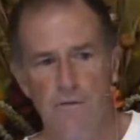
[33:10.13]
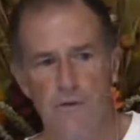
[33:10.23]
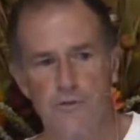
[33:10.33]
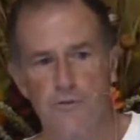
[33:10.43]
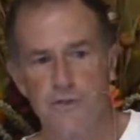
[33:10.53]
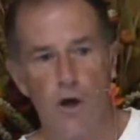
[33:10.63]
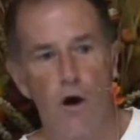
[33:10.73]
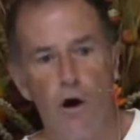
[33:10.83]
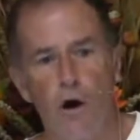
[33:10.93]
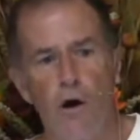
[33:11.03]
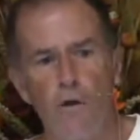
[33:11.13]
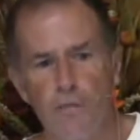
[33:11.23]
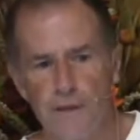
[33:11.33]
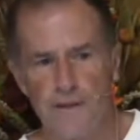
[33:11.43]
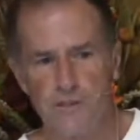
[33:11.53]
There's a reason all
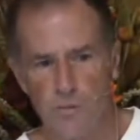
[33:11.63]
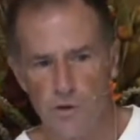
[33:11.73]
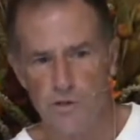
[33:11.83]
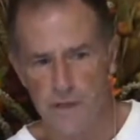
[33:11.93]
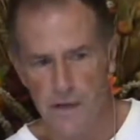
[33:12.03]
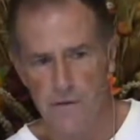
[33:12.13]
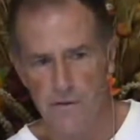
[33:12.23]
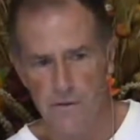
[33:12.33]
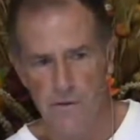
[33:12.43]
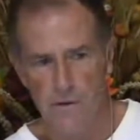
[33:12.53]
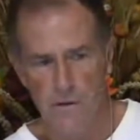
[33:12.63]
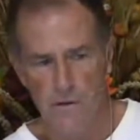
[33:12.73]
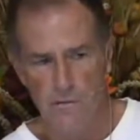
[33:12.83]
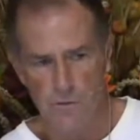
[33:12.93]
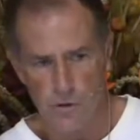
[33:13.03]
things work together
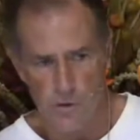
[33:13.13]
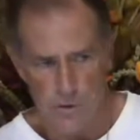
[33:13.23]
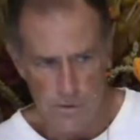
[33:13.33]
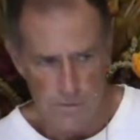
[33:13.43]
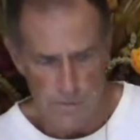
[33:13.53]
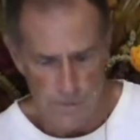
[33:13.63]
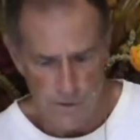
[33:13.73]
for good